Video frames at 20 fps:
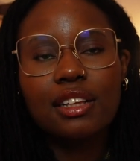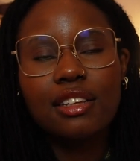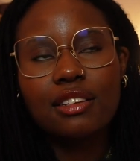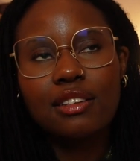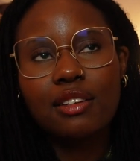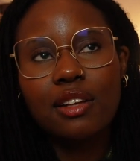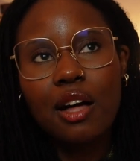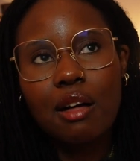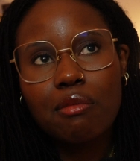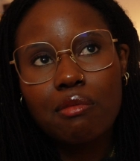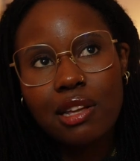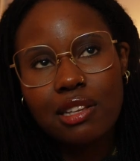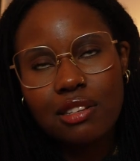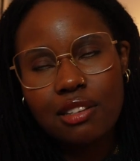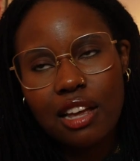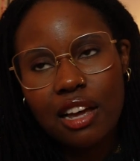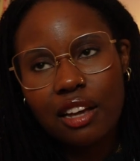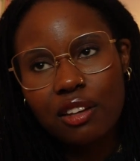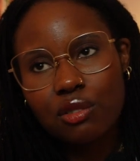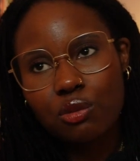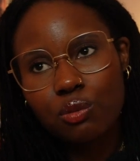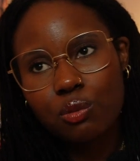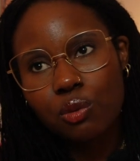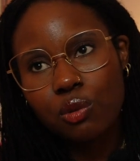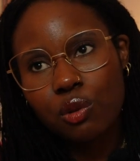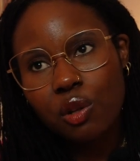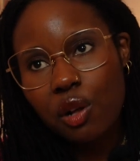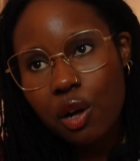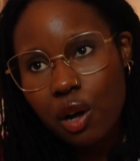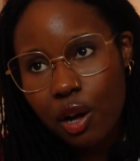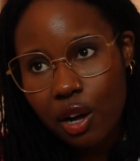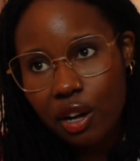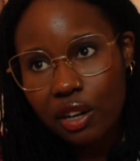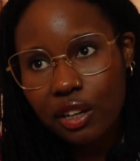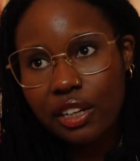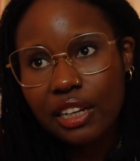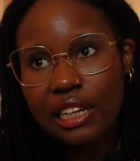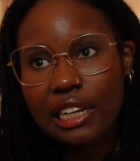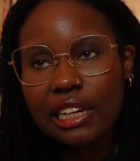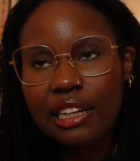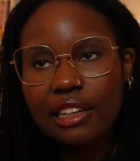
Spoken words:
It didn't come as long.